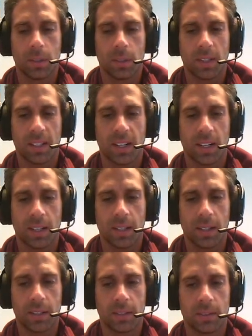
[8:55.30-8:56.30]
And
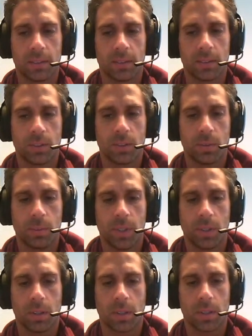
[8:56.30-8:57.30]
I, to be
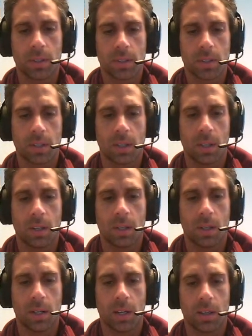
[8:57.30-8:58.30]
honest,
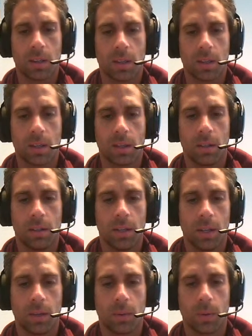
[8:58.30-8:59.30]
I thought
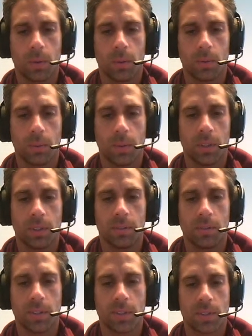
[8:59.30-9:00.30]
they were one of
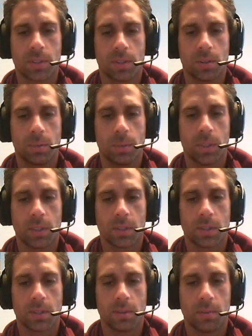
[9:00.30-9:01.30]
the
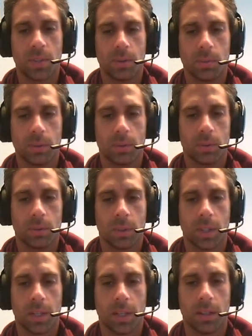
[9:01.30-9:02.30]
stupidest people
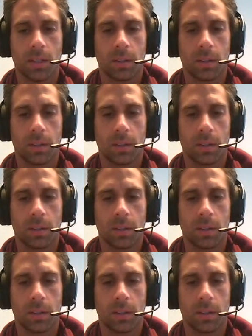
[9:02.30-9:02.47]
I had